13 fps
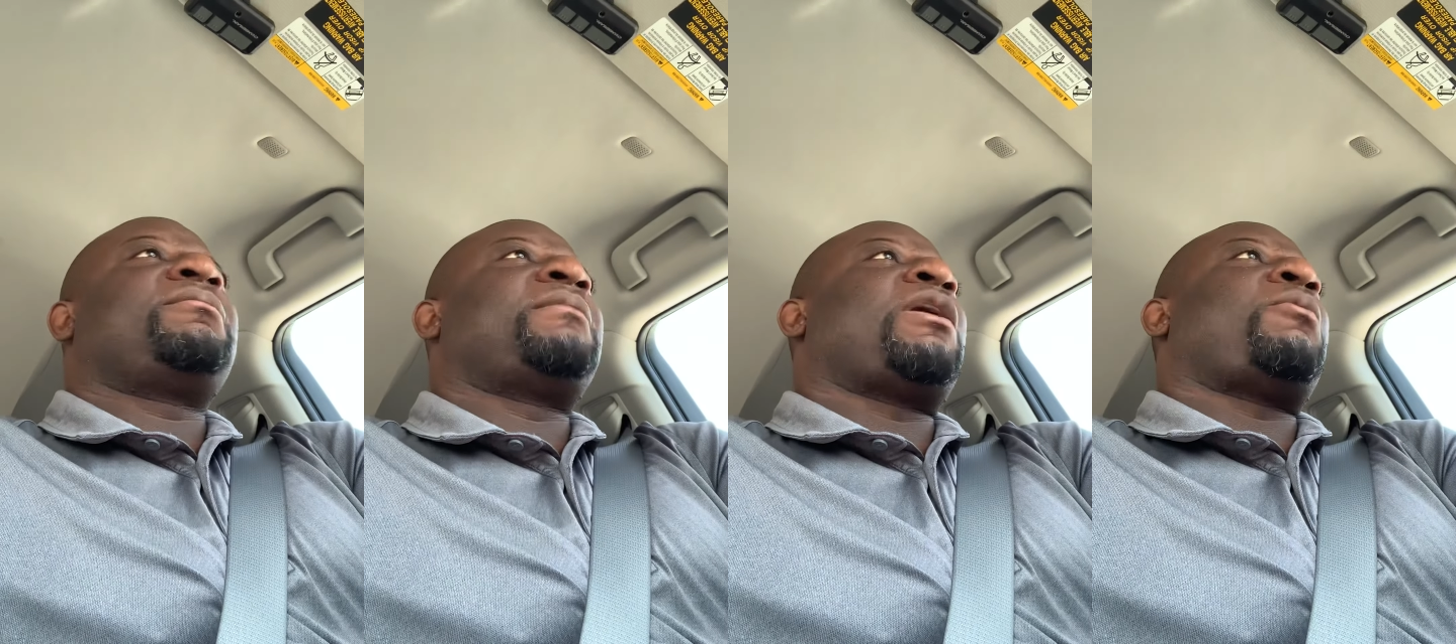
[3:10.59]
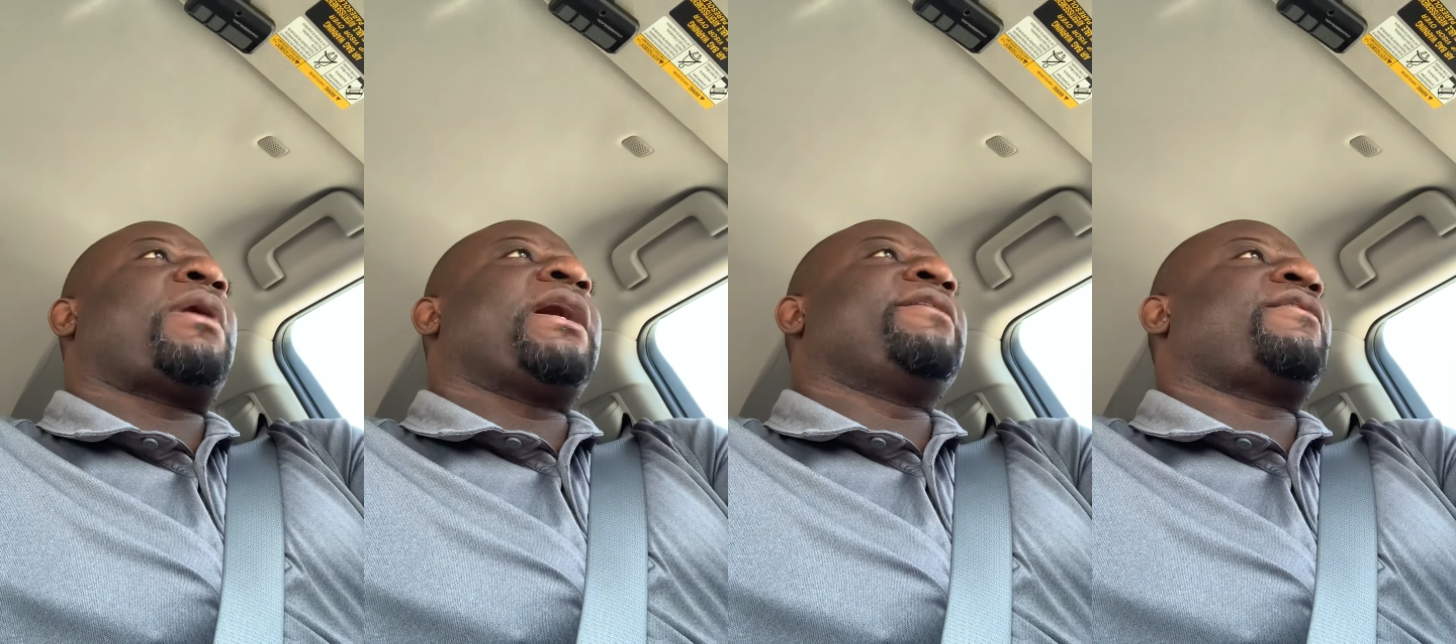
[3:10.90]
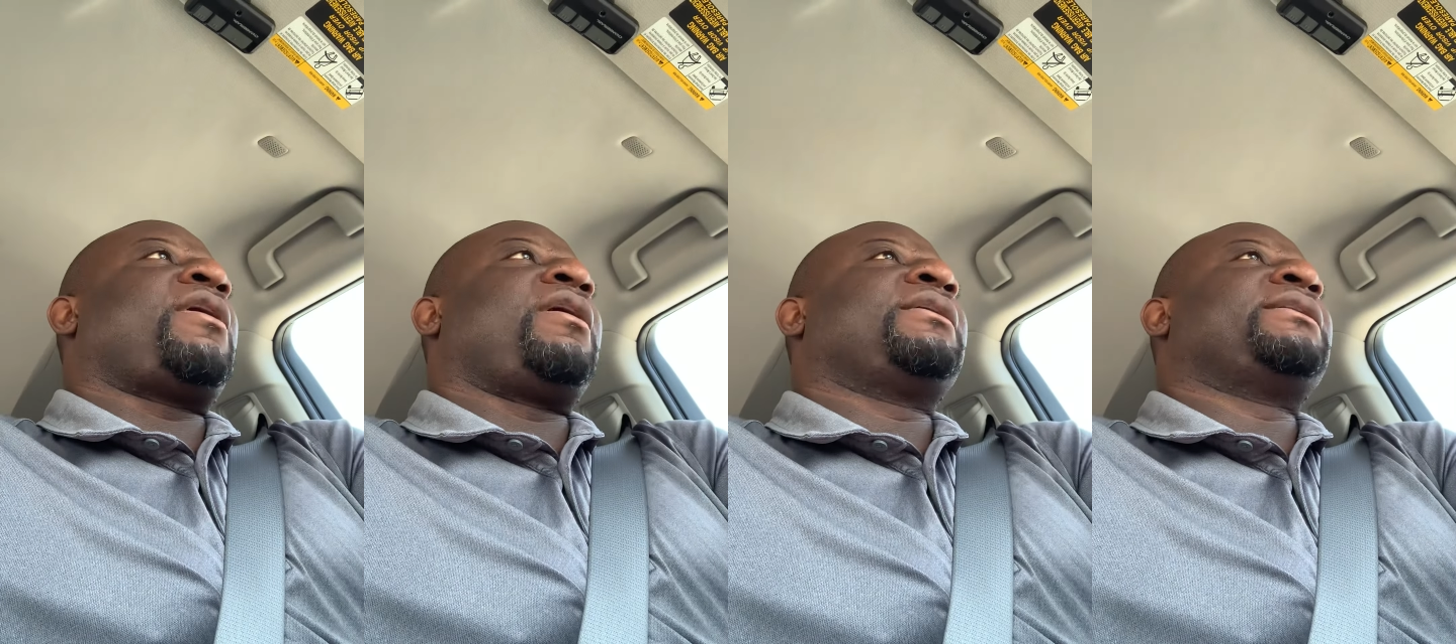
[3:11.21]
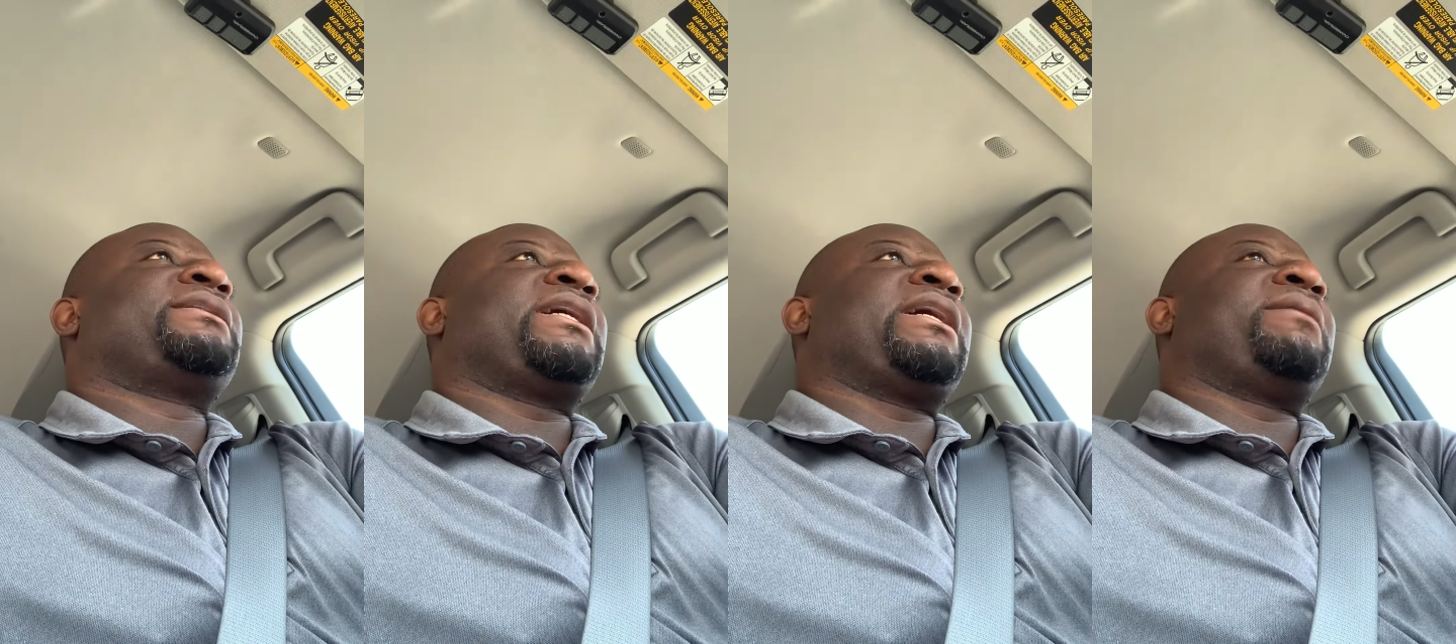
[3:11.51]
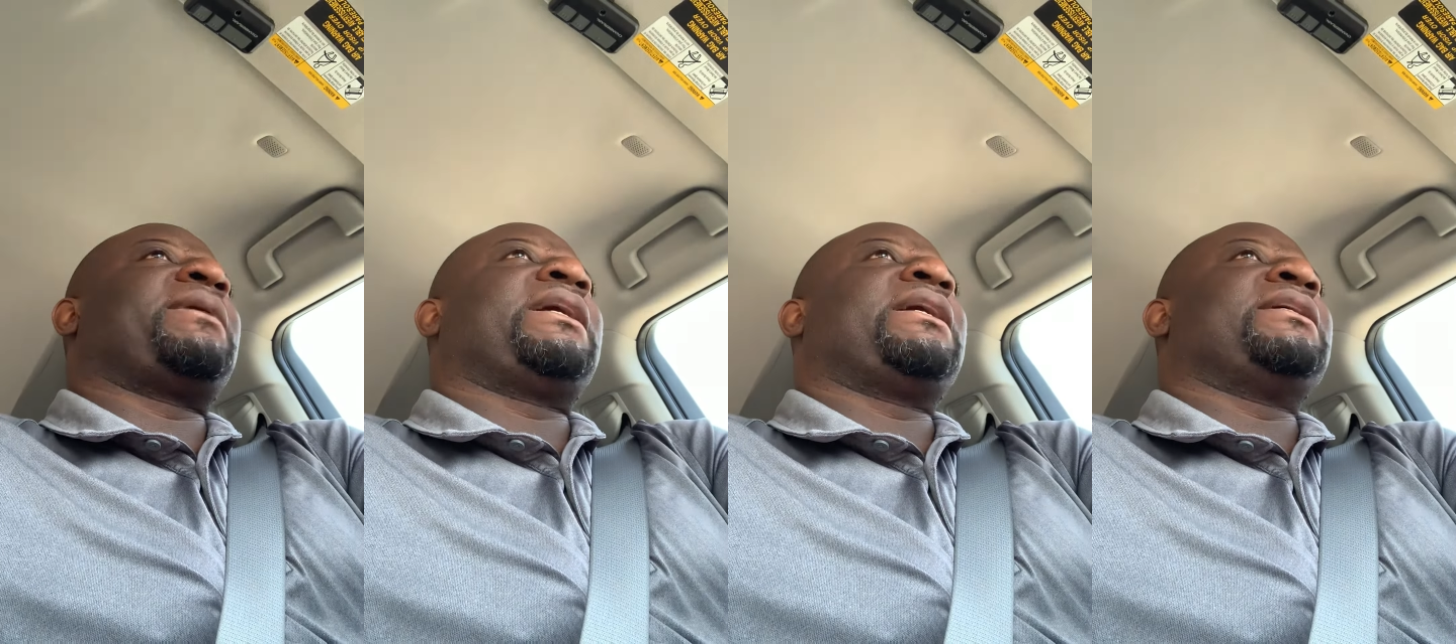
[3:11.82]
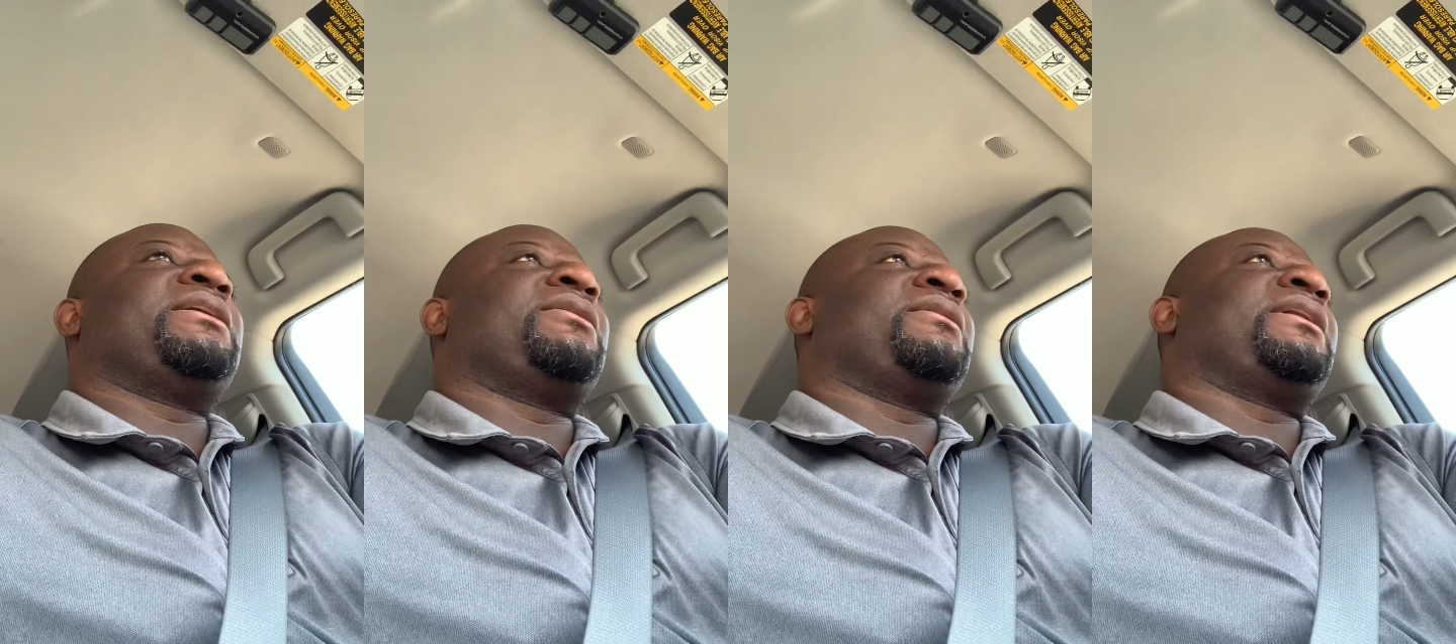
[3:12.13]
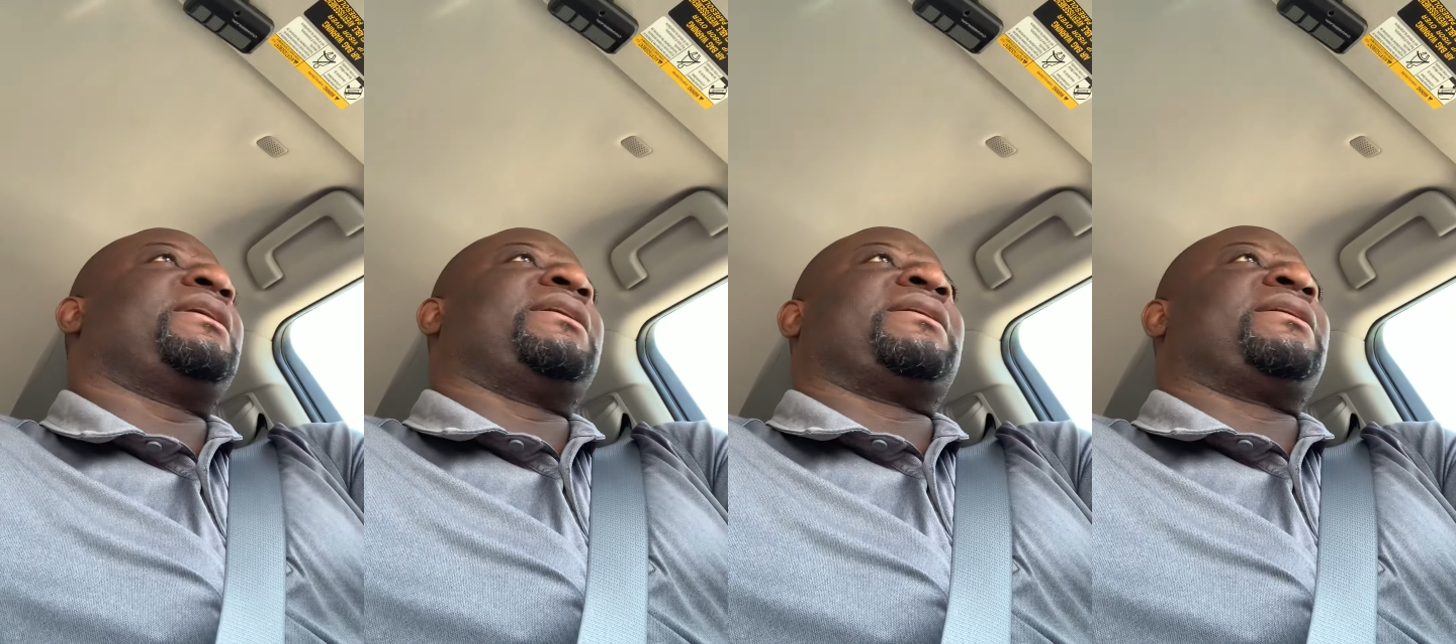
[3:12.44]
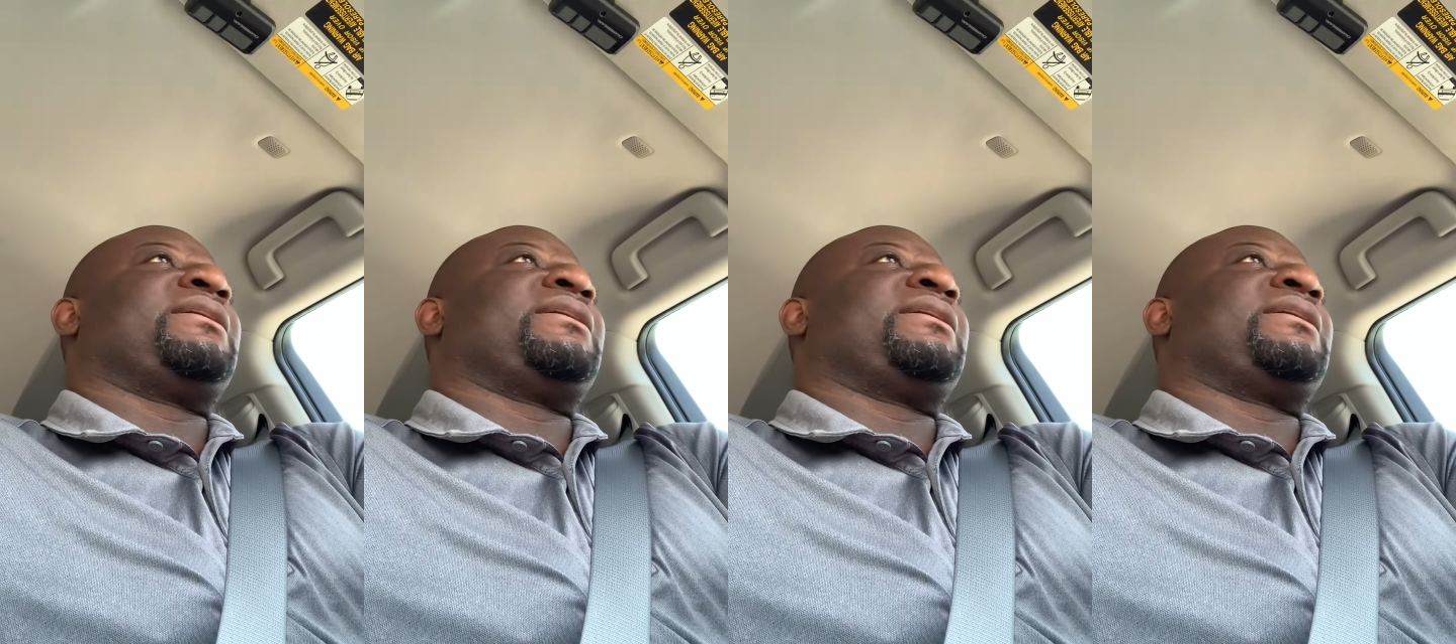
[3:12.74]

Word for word: my wife all the time, I you know, look,